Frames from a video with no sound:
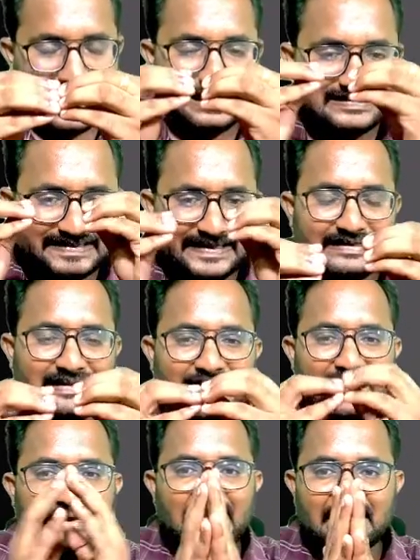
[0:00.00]
asking the
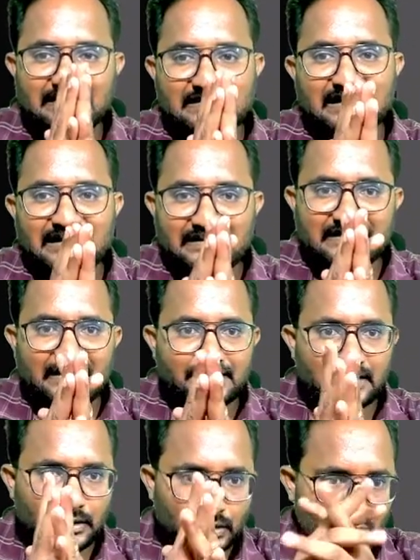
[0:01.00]
interest under
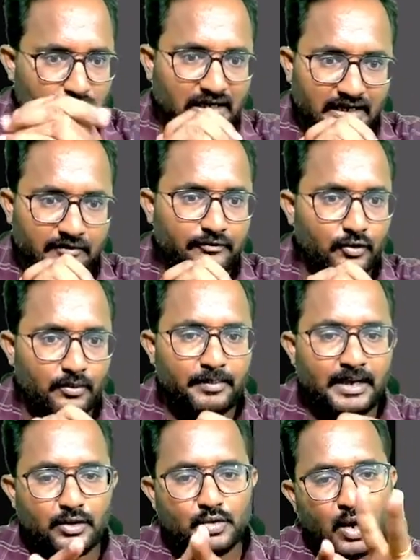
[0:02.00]
section
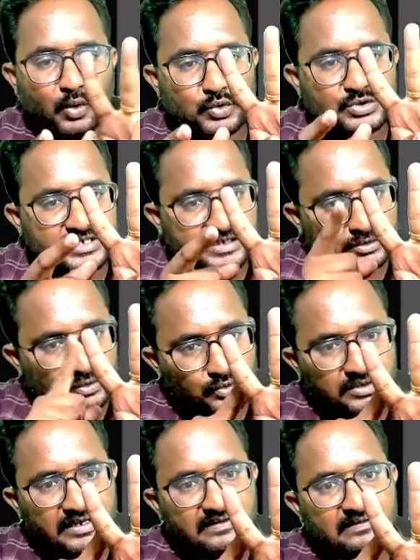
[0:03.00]
234B, you have to check
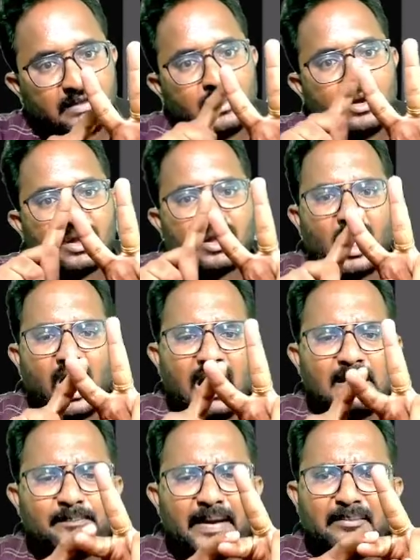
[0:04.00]
two things.
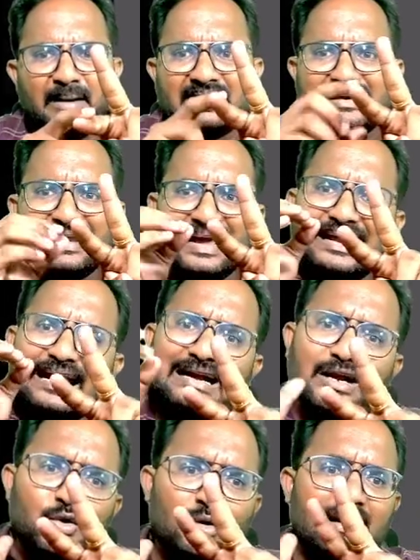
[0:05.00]
Non-payment,
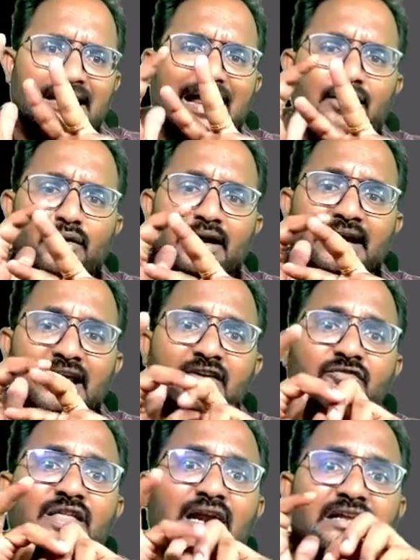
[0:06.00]
directly you can calculate.
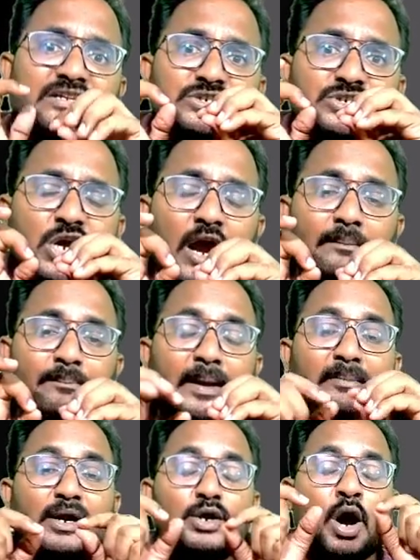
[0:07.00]
If that is a short
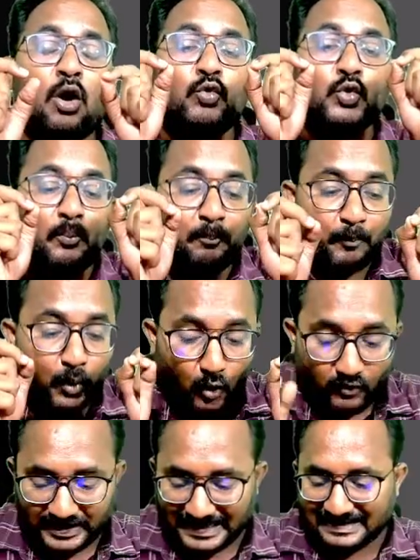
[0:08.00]
payment, you have to
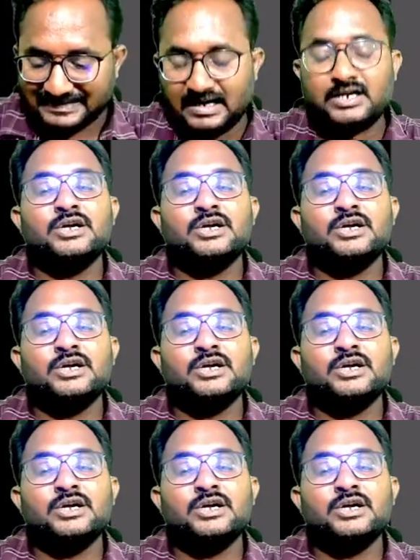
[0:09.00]
prove it as a